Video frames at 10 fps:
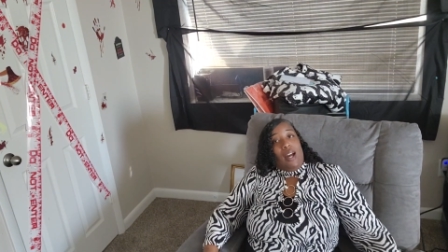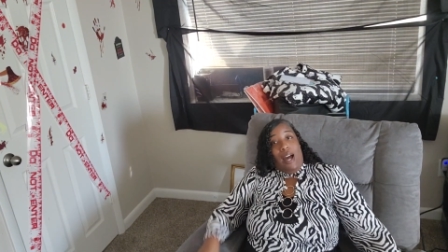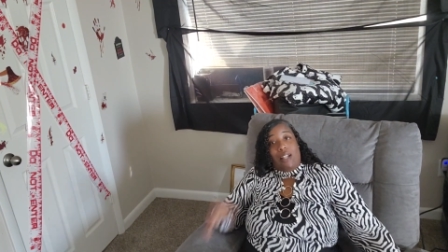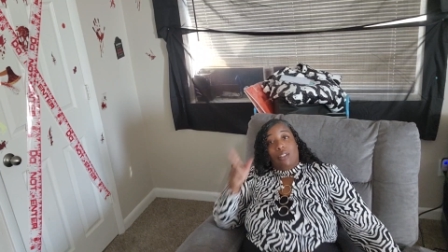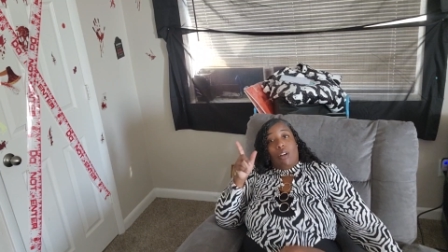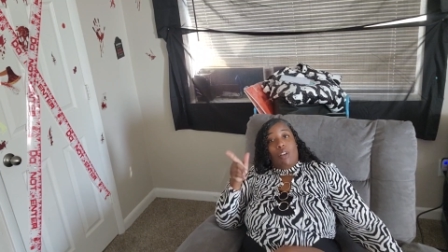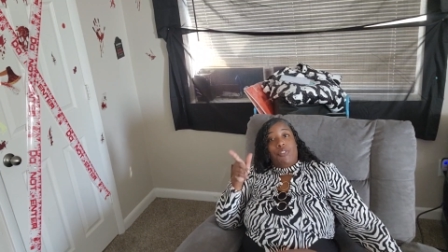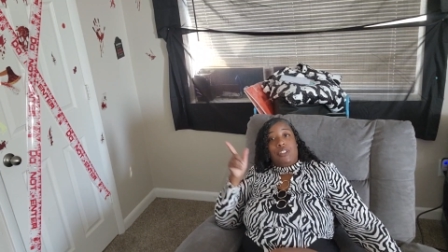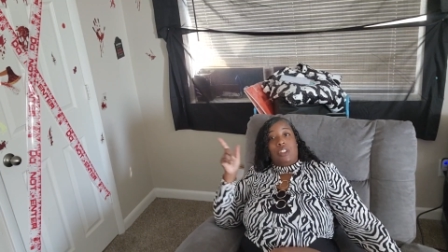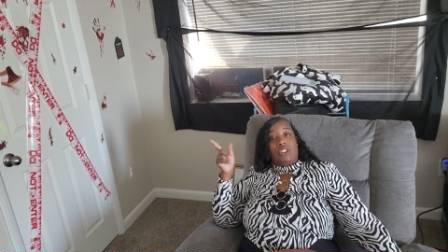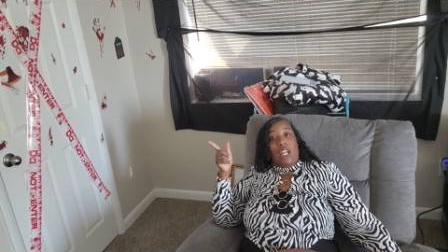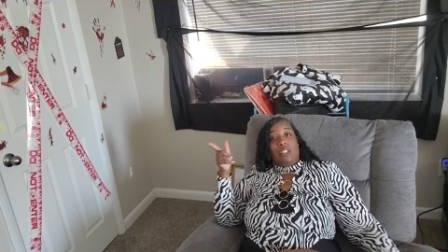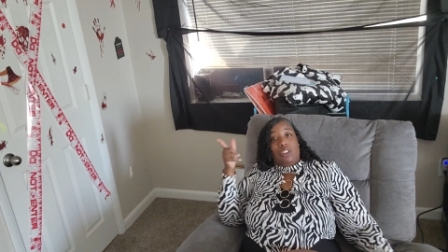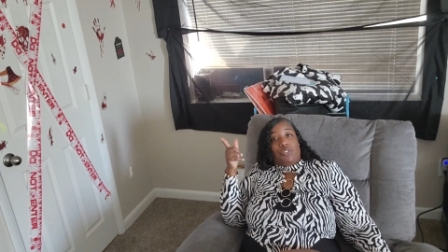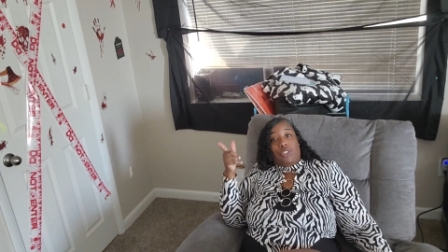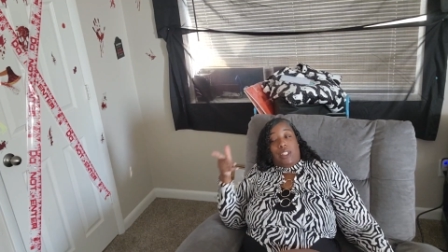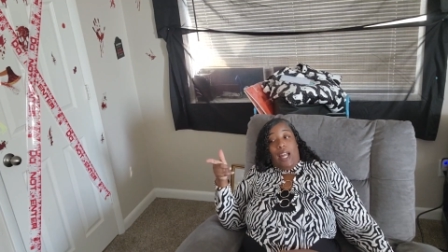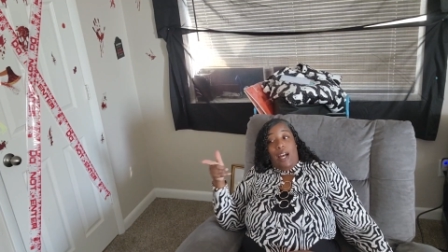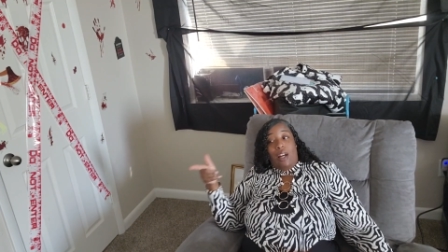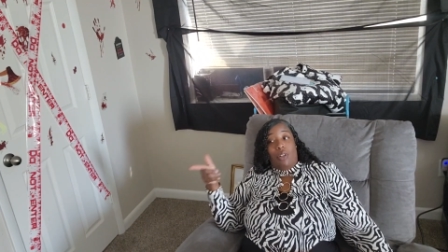I don't know if it's a challenge for
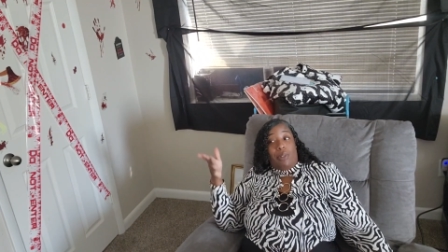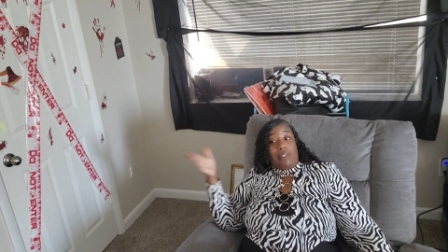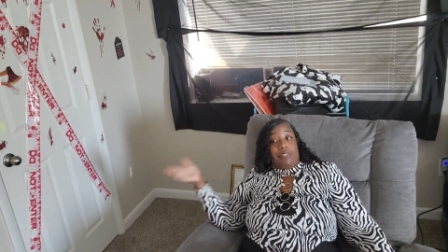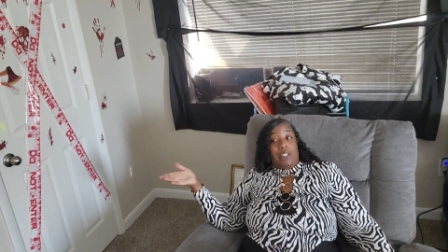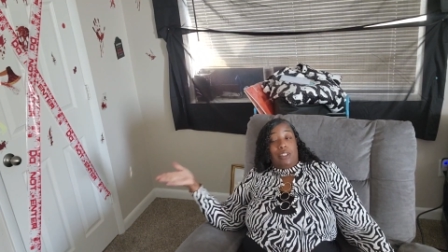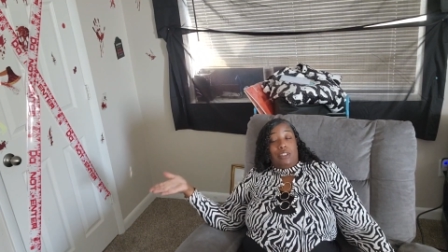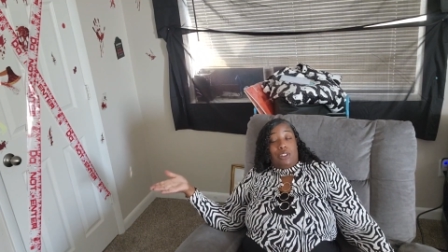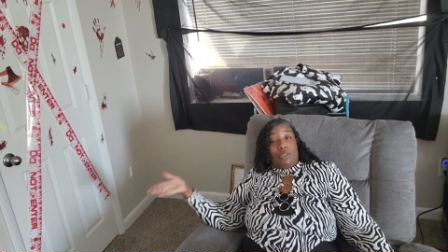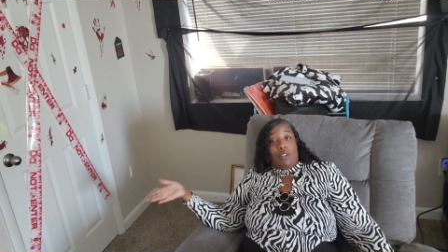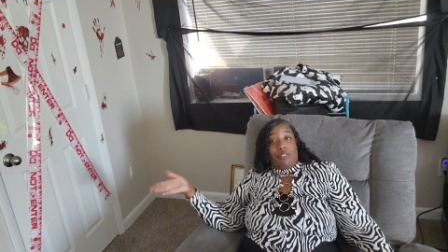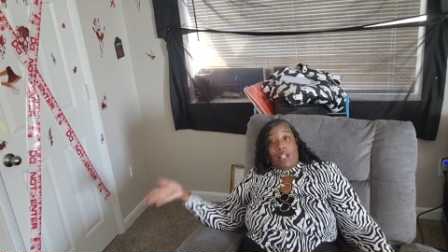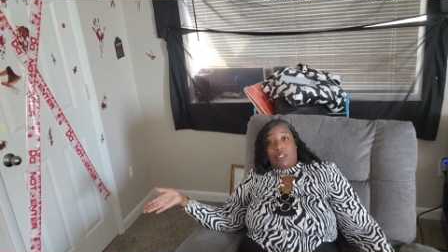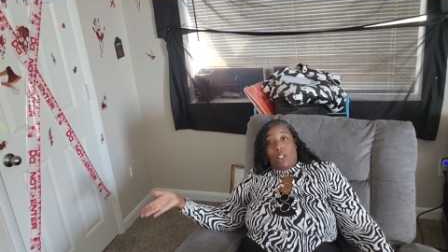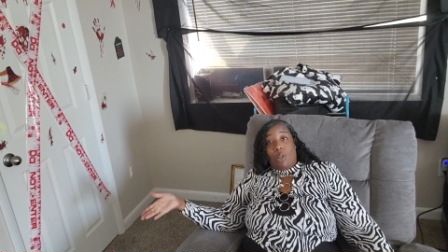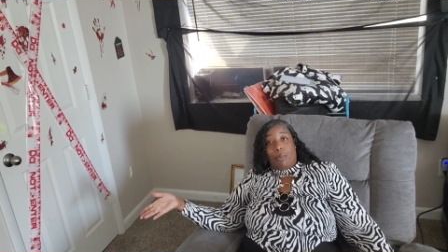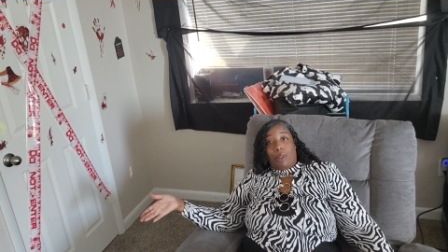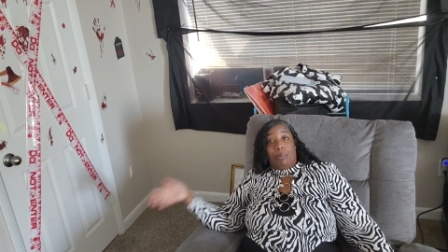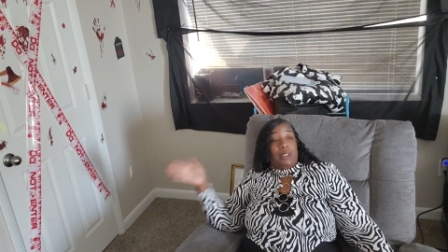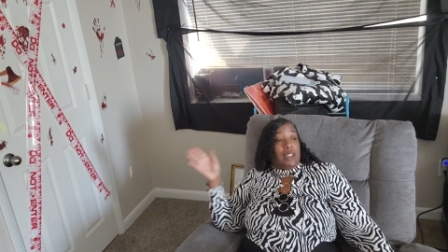y'all, whoever else is doing Vlogtober, but